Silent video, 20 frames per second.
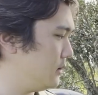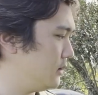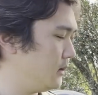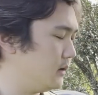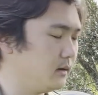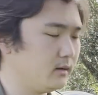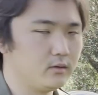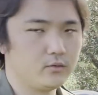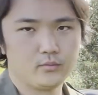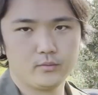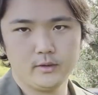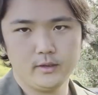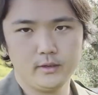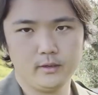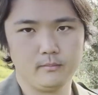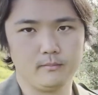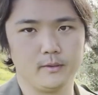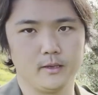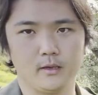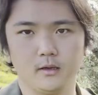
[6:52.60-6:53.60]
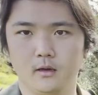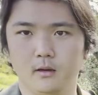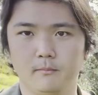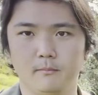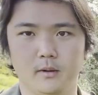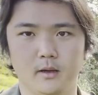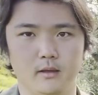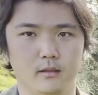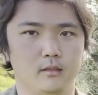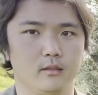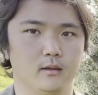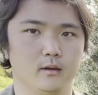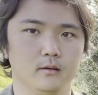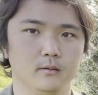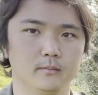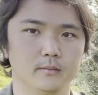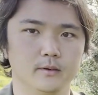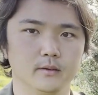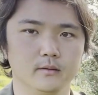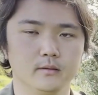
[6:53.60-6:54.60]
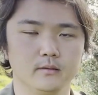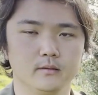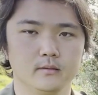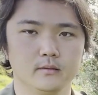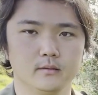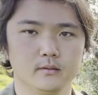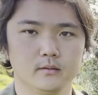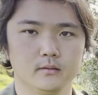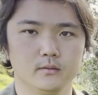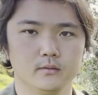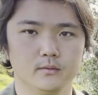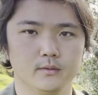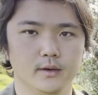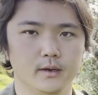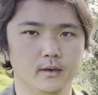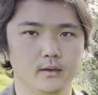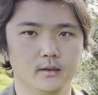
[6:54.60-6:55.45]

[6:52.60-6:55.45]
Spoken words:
it's really become my therapist, right?